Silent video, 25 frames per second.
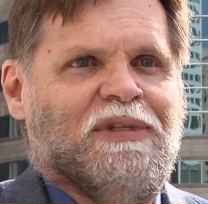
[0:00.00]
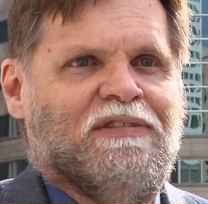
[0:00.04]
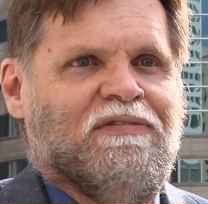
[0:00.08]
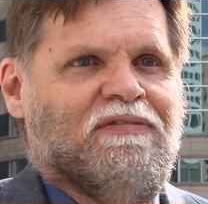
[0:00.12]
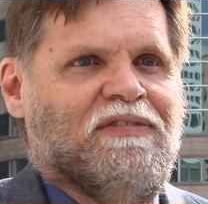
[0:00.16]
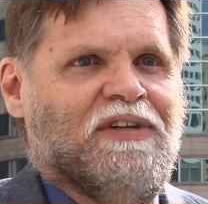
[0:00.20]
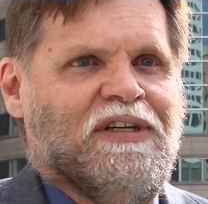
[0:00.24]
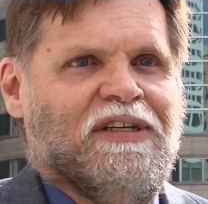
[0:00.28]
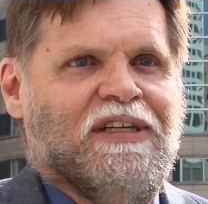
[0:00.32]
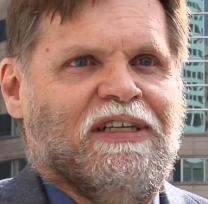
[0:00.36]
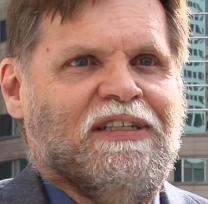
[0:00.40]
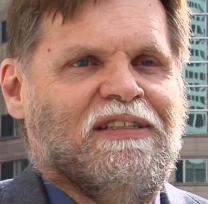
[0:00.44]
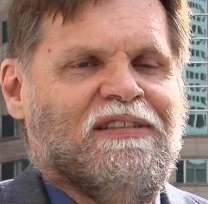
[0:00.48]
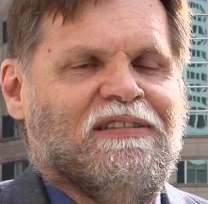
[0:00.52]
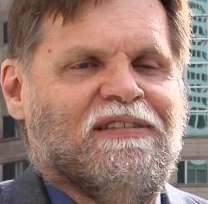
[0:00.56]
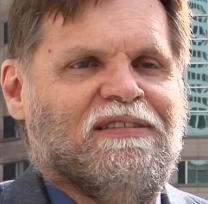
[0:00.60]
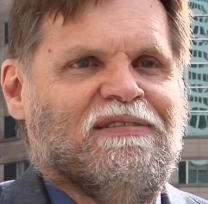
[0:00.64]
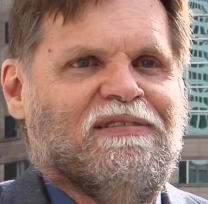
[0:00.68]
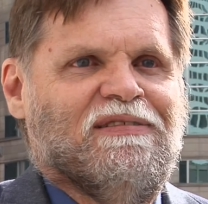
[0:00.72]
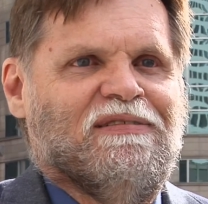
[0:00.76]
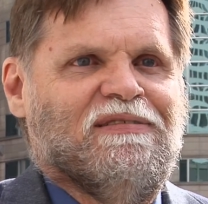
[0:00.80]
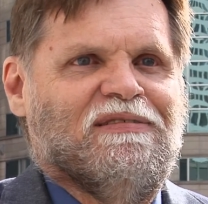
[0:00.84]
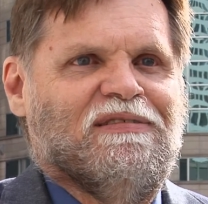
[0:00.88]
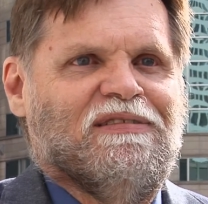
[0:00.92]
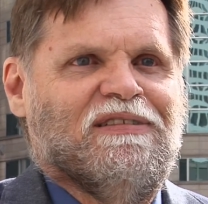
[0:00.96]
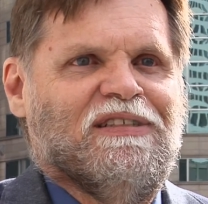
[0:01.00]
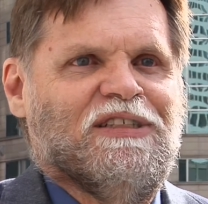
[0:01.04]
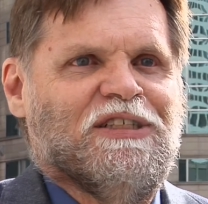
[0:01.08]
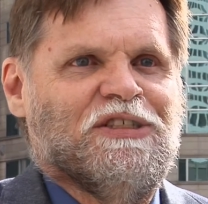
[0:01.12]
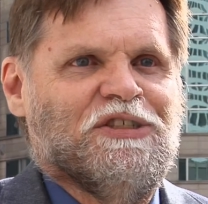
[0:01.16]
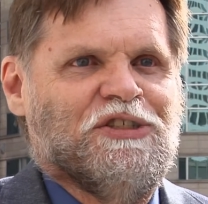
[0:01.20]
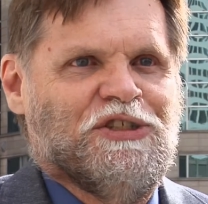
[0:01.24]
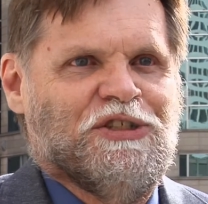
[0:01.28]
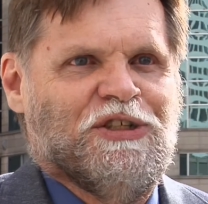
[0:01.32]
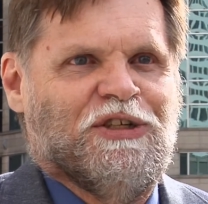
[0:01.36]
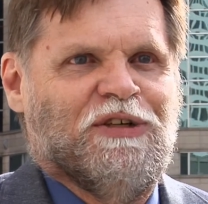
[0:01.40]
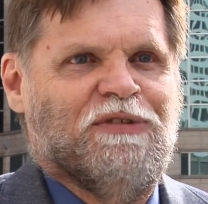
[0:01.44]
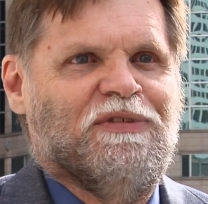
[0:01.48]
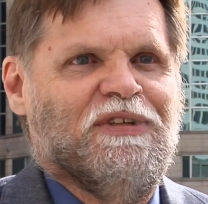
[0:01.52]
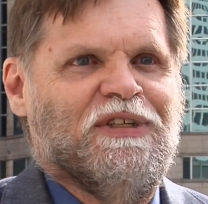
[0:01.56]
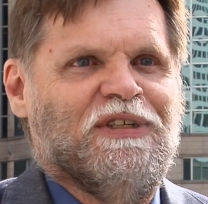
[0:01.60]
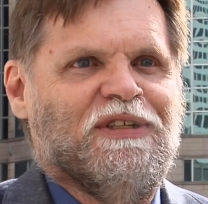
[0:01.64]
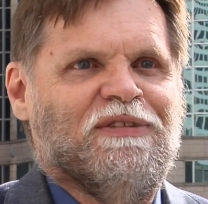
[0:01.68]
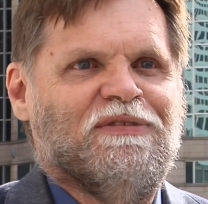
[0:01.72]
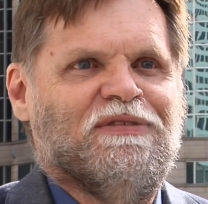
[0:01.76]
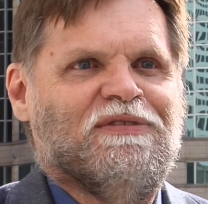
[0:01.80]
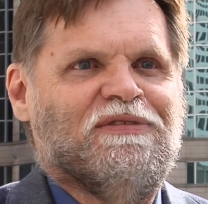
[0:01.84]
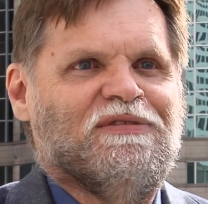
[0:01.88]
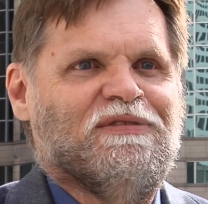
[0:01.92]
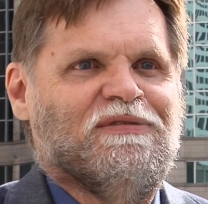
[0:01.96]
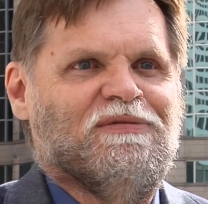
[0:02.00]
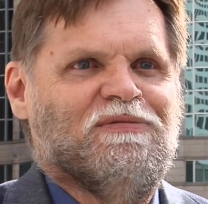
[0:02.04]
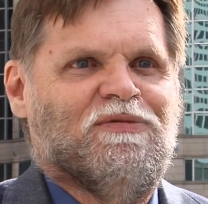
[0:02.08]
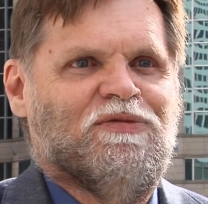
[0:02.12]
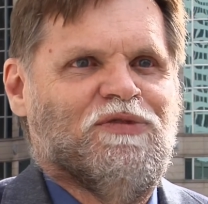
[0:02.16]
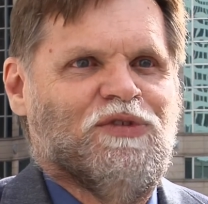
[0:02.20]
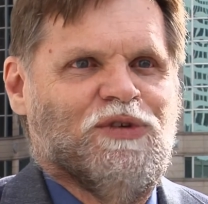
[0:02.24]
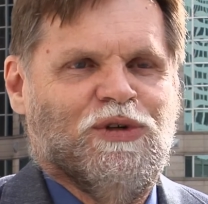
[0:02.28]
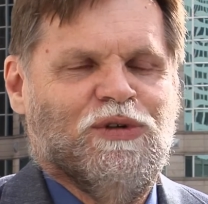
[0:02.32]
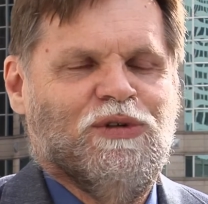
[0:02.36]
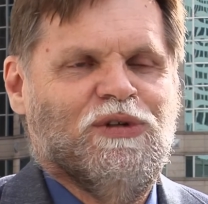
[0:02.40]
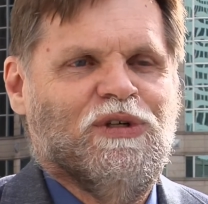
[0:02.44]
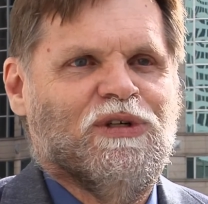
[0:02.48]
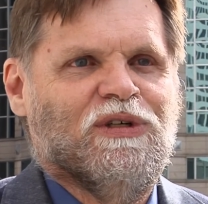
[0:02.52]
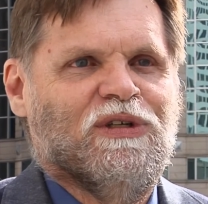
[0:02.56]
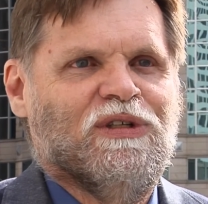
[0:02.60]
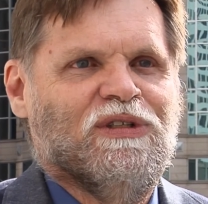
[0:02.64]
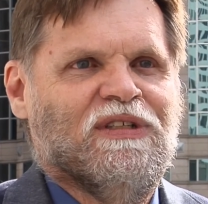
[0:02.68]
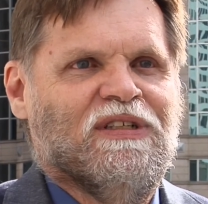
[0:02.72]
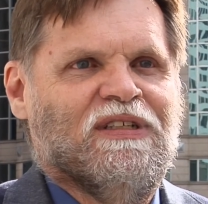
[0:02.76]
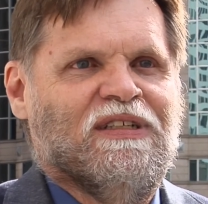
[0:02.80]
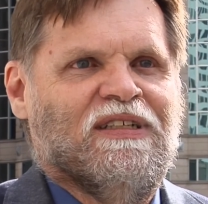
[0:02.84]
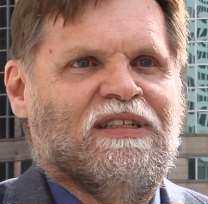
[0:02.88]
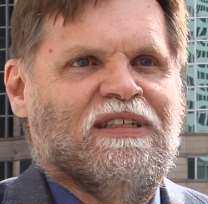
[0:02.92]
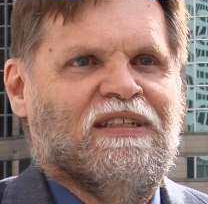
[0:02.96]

been very conservative, frugal,